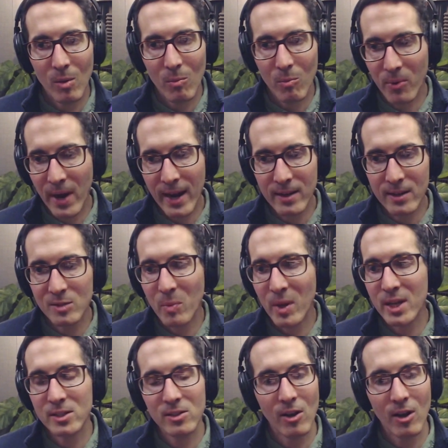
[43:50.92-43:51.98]
practice
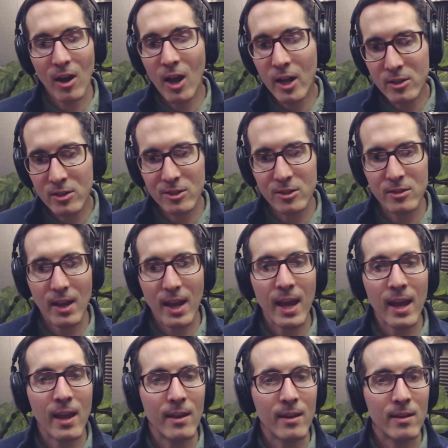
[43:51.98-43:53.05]
based on a hunch,
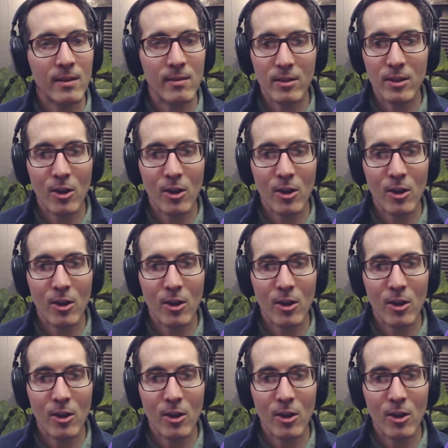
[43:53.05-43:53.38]
and